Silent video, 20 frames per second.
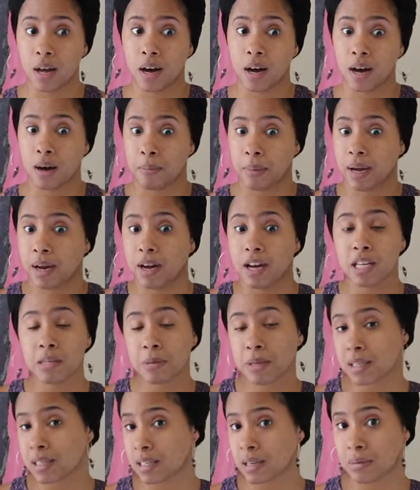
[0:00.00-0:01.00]
Uh, my
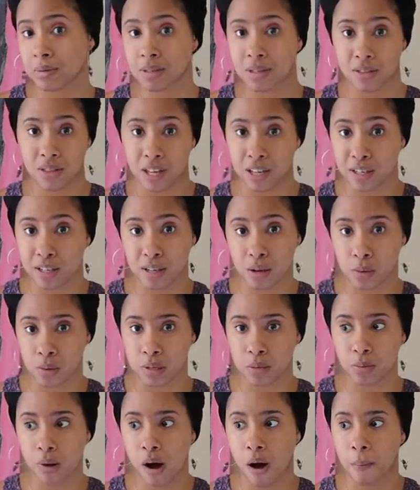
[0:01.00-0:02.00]
husband seems to think so
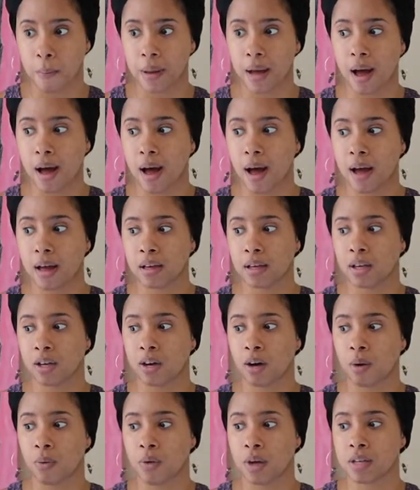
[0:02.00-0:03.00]
as well, but you
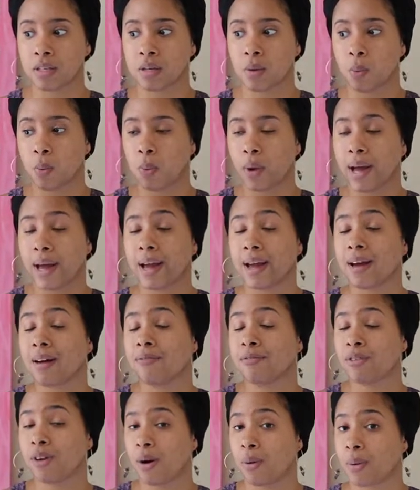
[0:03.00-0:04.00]
know, it's a way
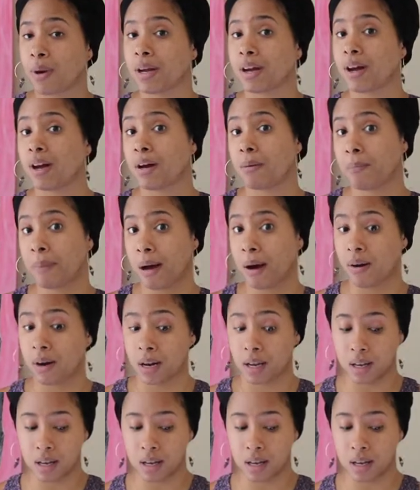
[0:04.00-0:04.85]
of going about it.